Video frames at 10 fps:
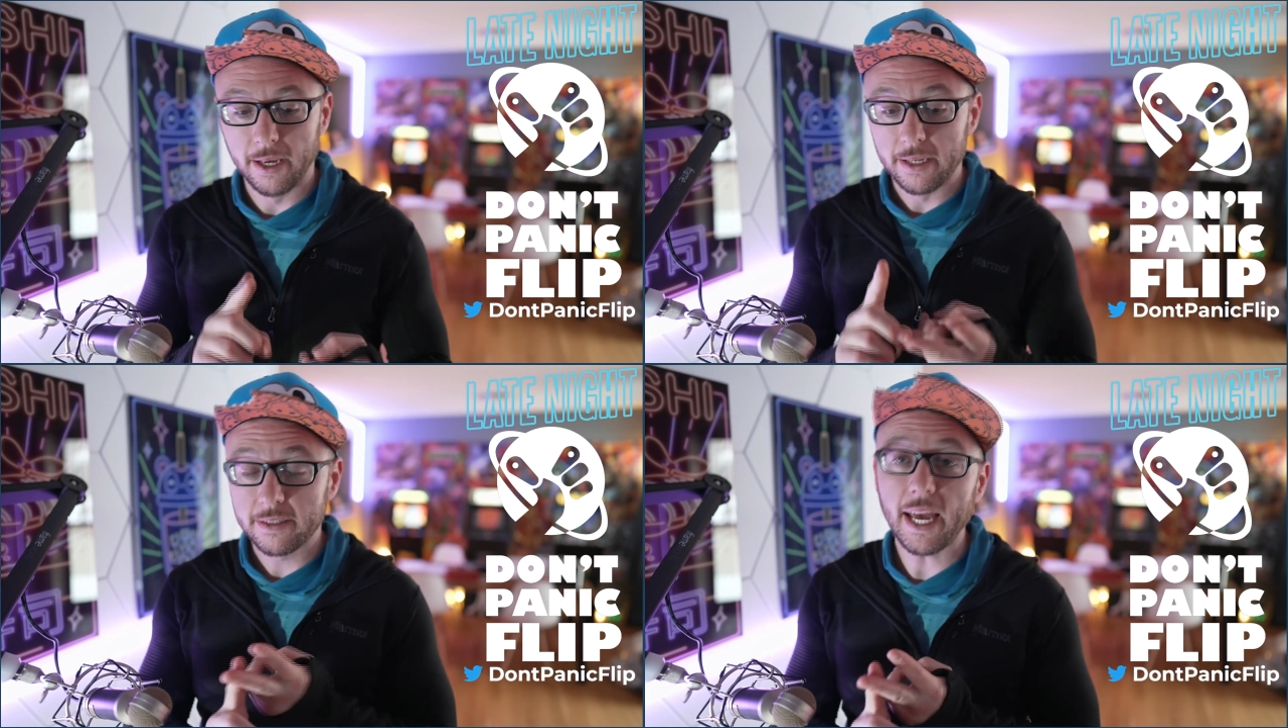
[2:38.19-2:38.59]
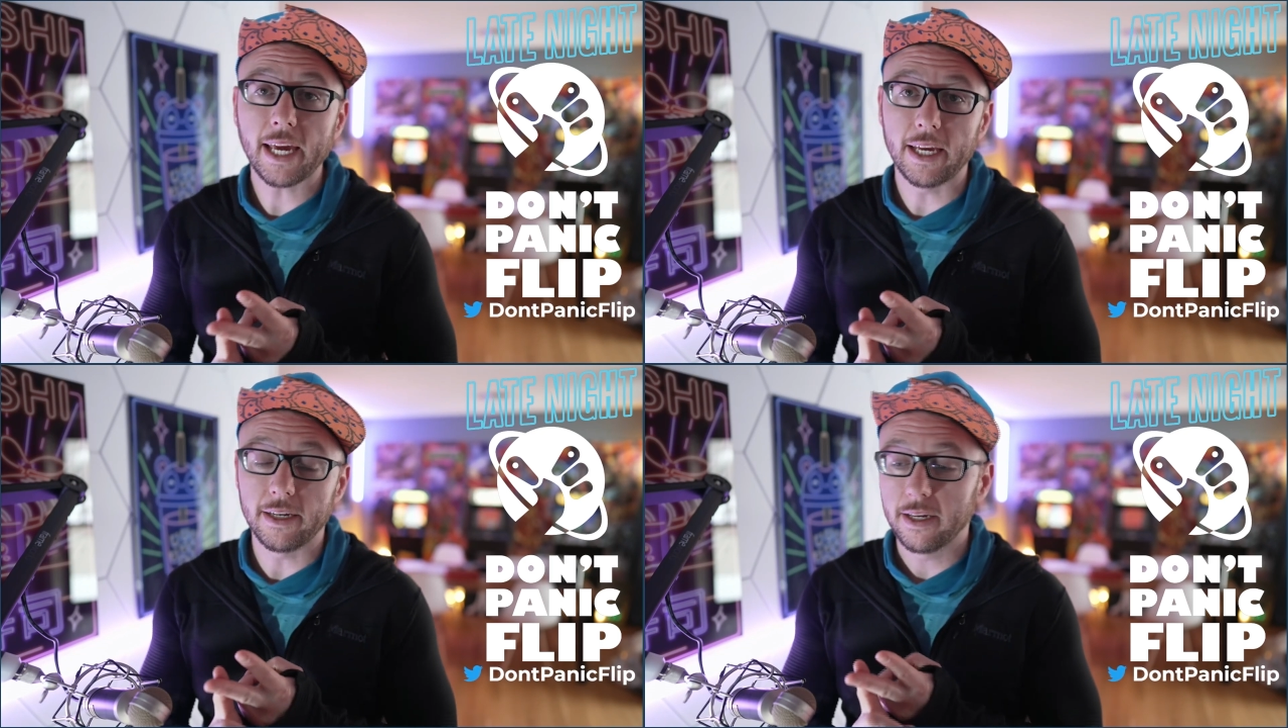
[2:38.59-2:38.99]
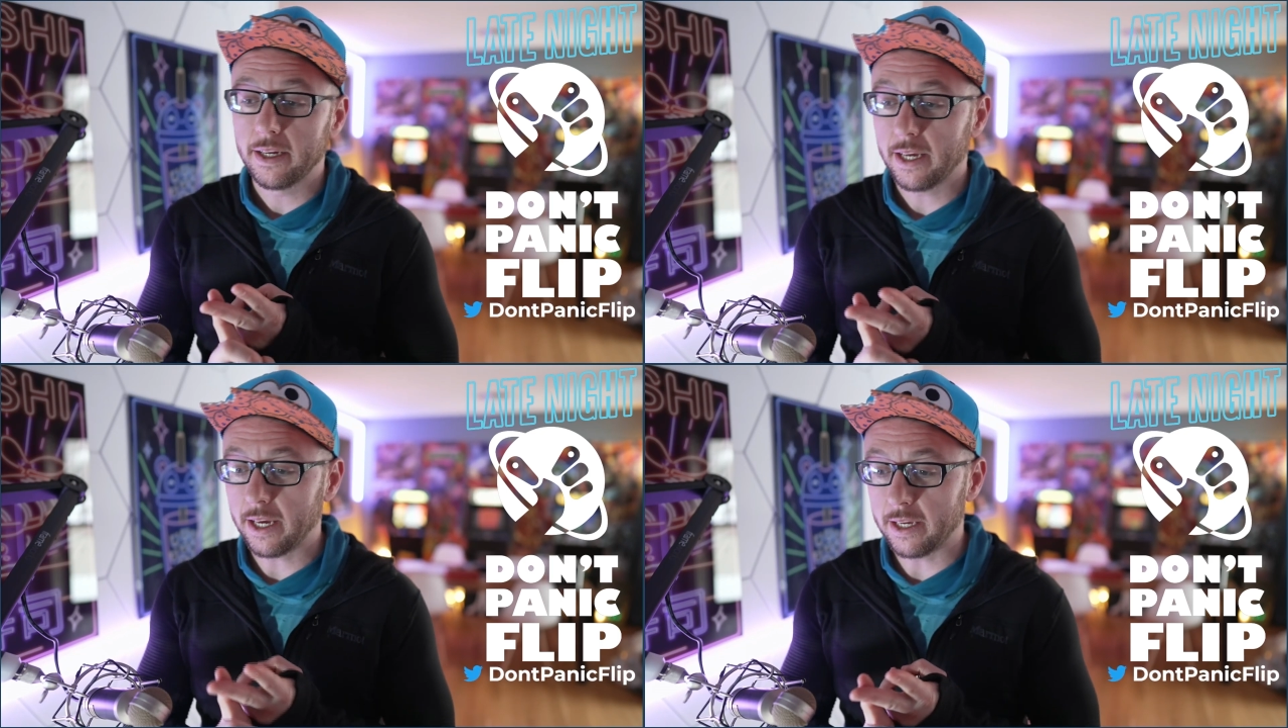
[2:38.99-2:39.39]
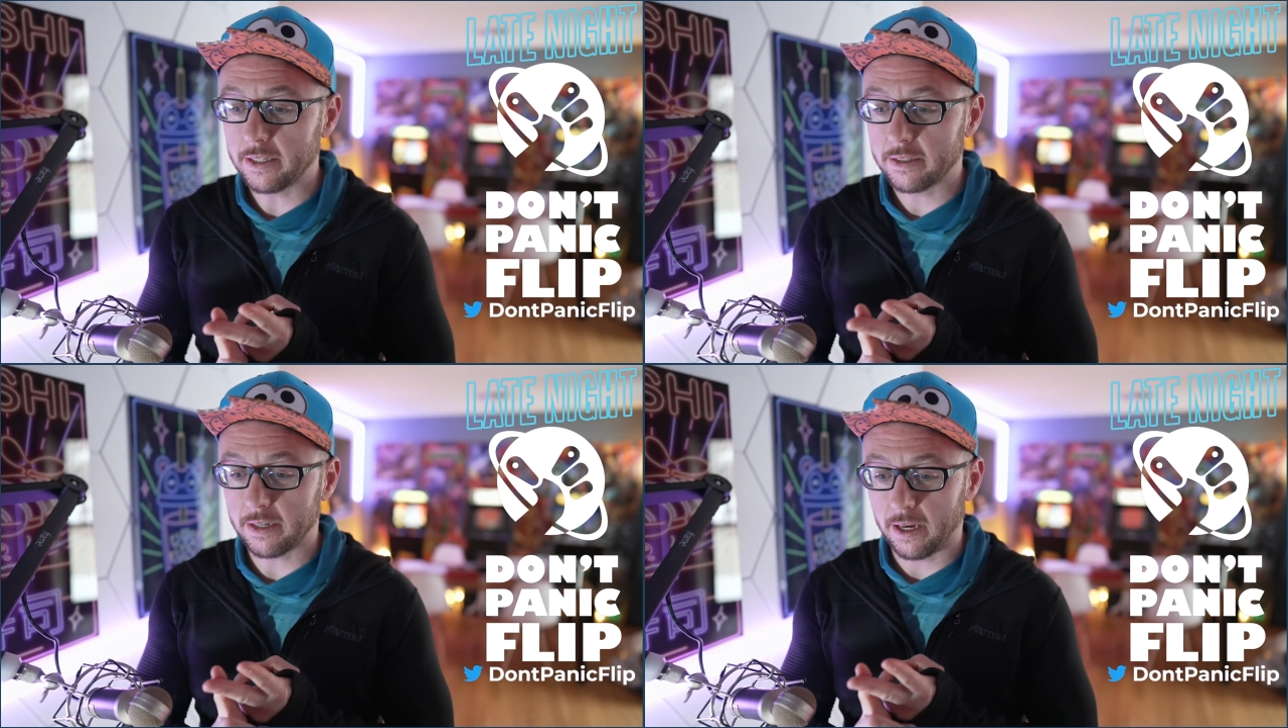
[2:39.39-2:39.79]
Second
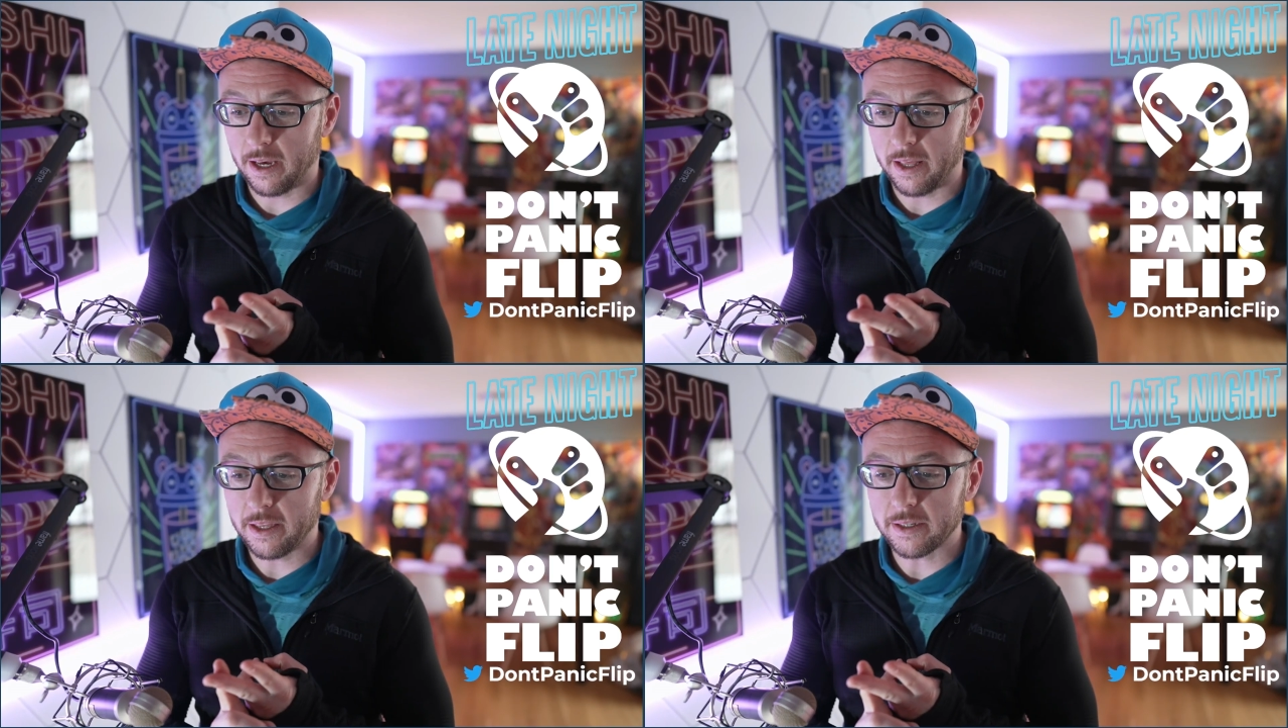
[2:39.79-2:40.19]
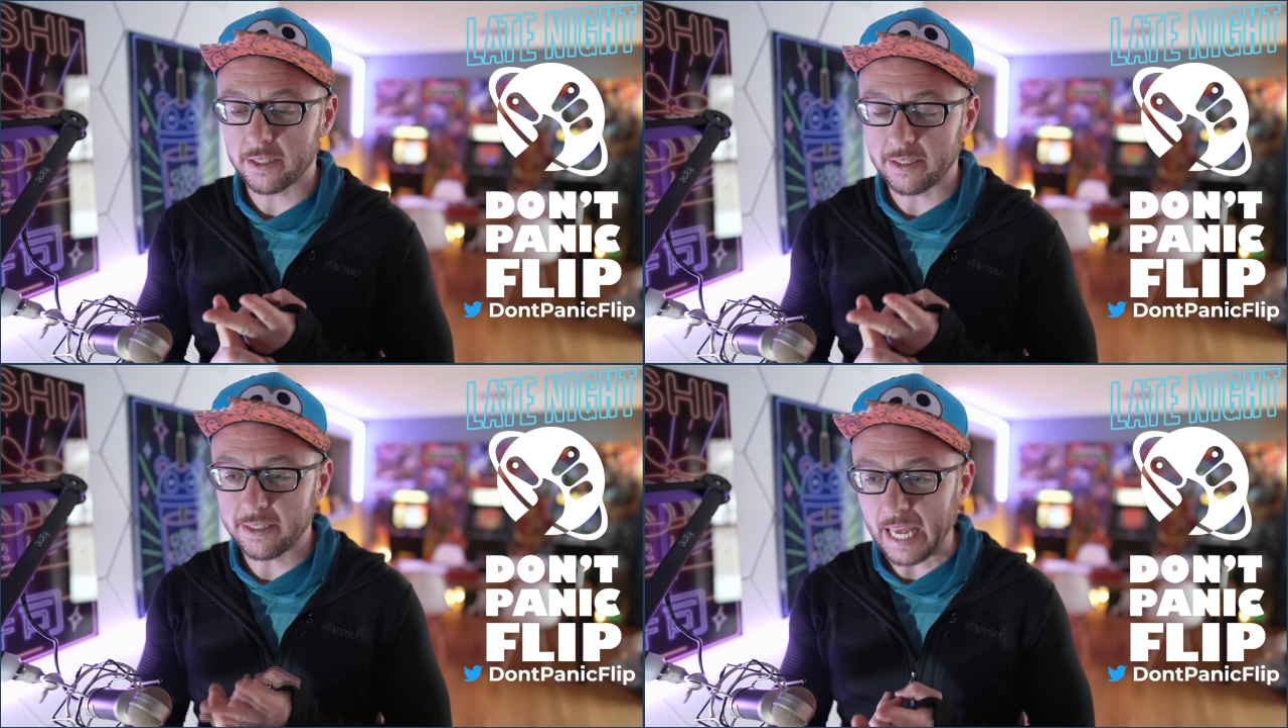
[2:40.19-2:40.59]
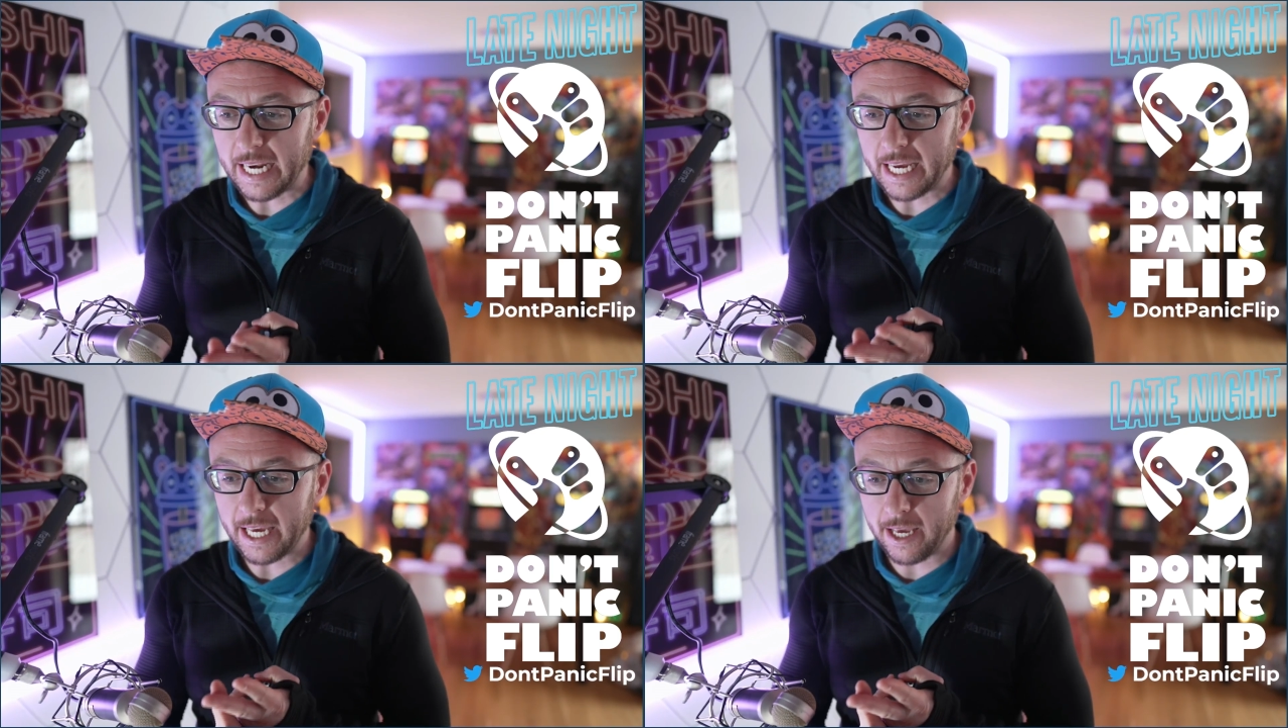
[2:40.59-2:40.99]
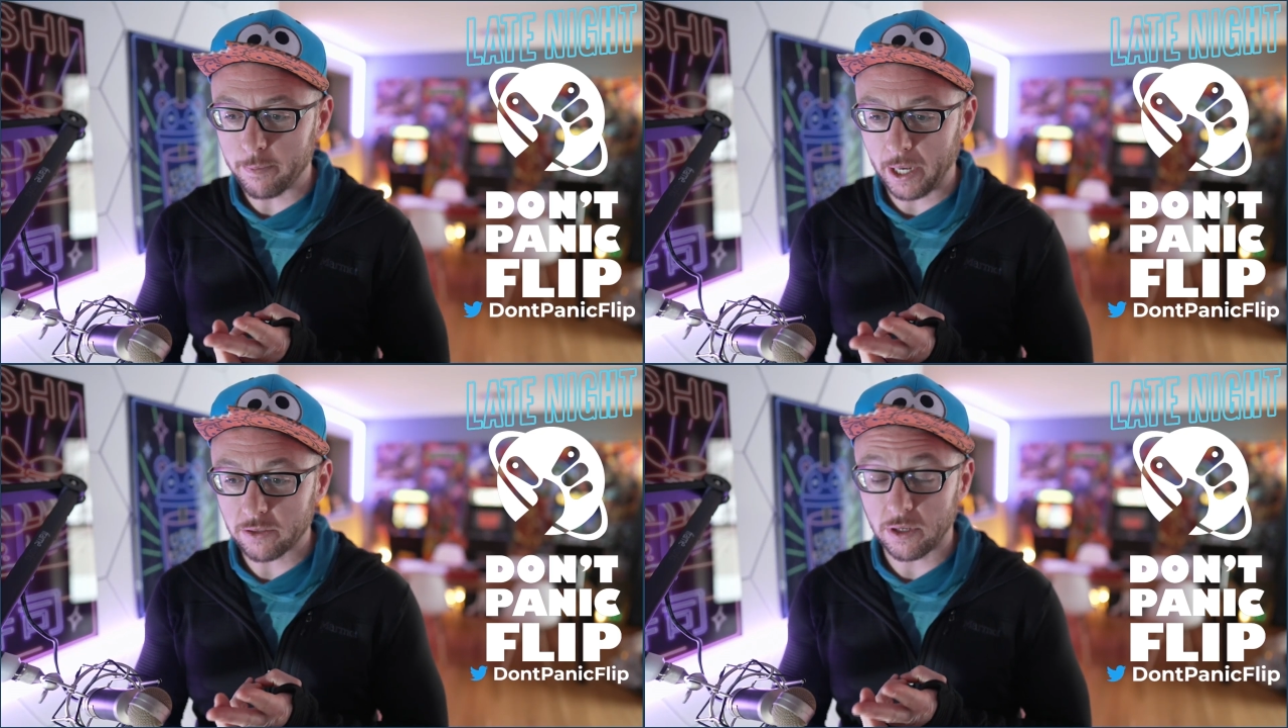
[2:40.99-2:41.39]
is there's a setting in
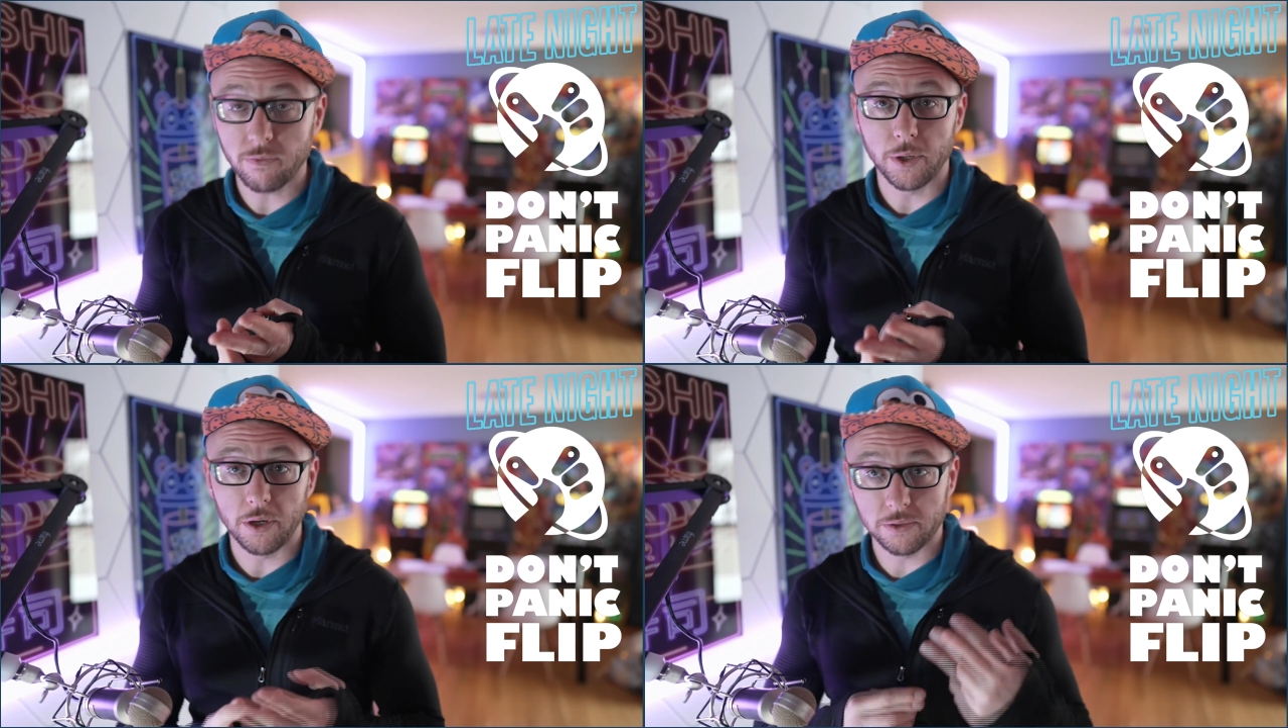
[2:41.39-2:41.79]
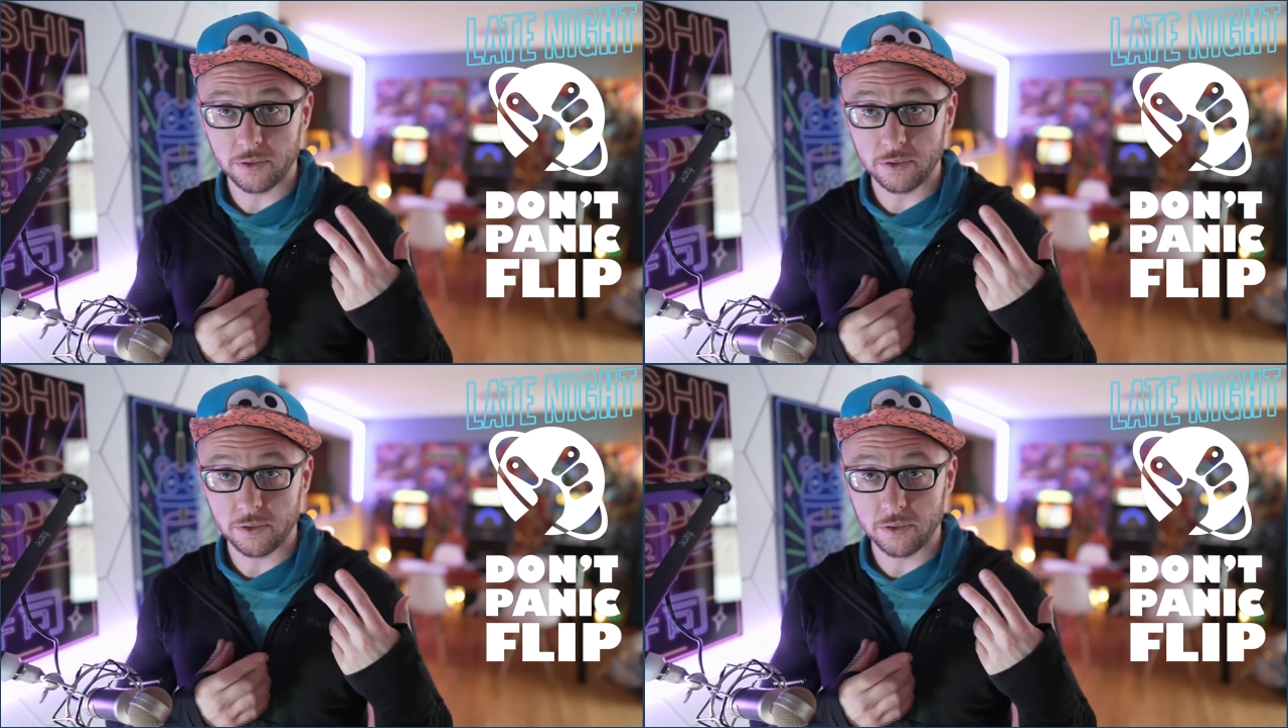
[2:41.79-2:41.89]
Microsoft Windows,